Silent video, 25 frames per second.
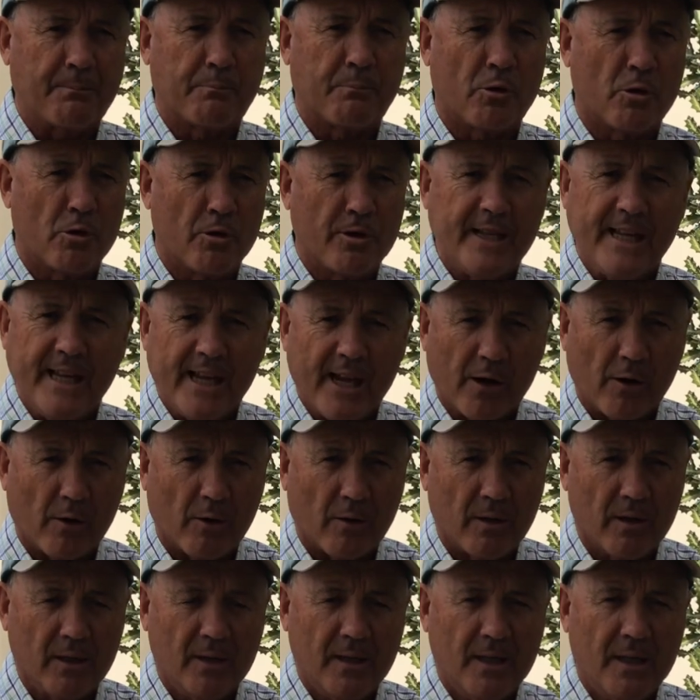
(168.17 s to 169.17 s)
per
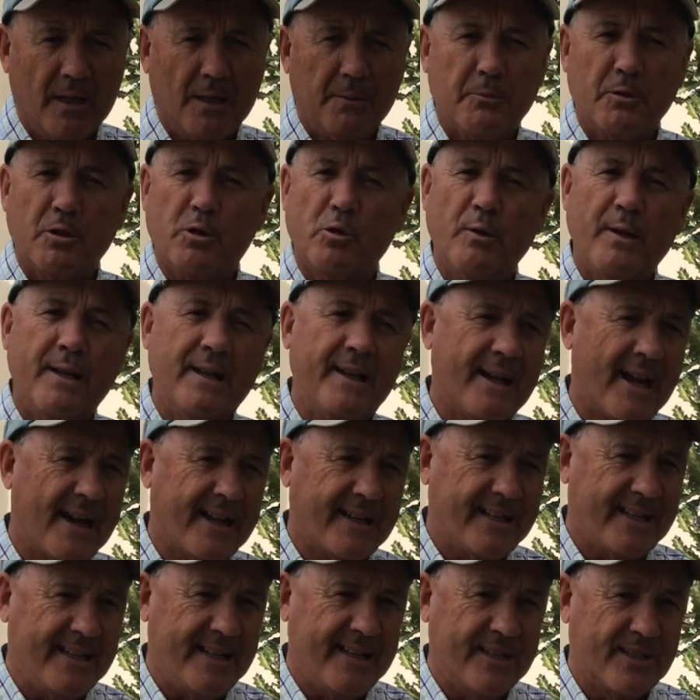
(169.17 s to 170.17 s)
year between
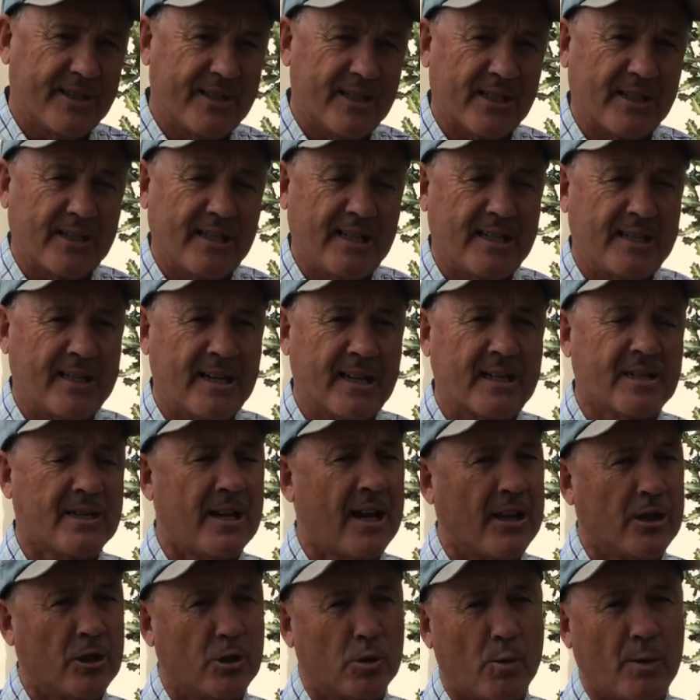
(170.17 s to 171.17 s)
1966
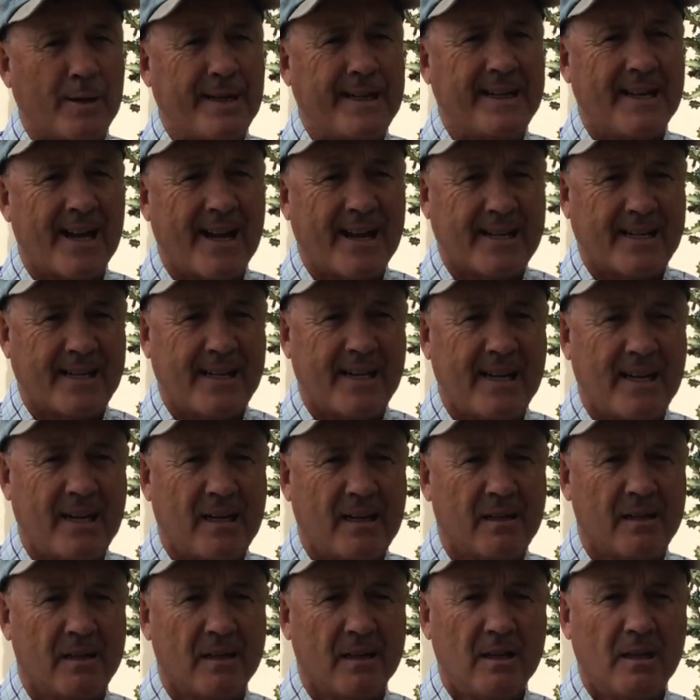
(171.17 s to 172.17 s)
and
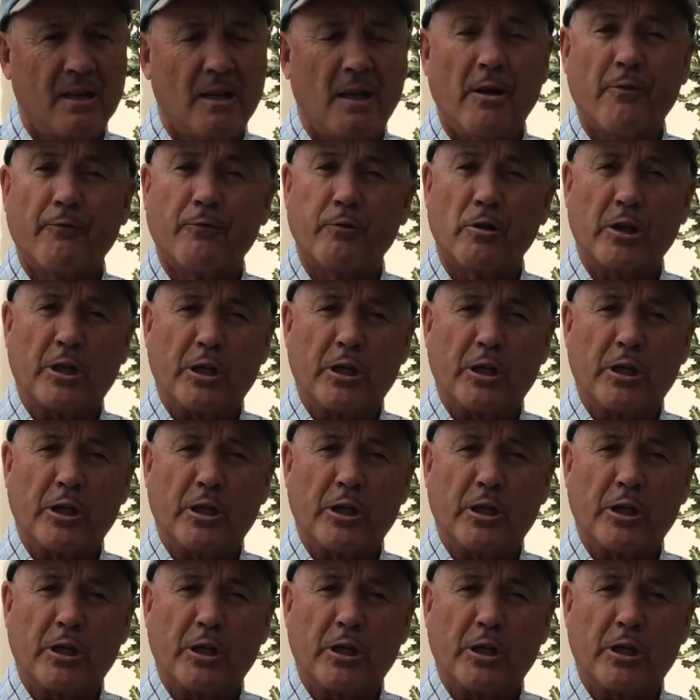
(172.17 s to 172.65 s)
2019 for a